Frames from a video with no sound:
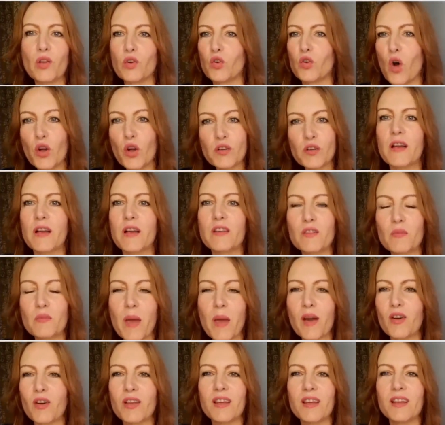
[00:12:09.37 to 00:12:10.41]
Your daughter is
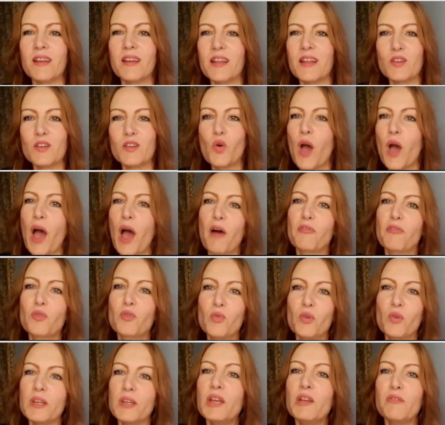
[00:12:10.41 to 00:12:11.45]
married and you have
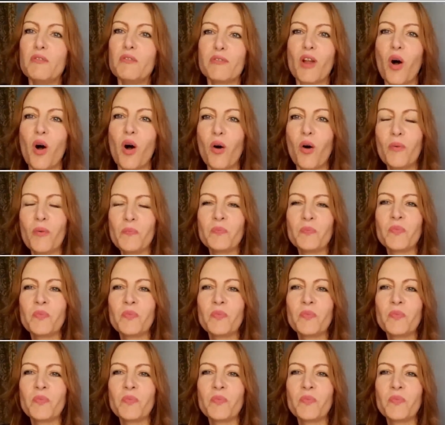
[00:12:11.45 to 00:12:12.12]
to leave now.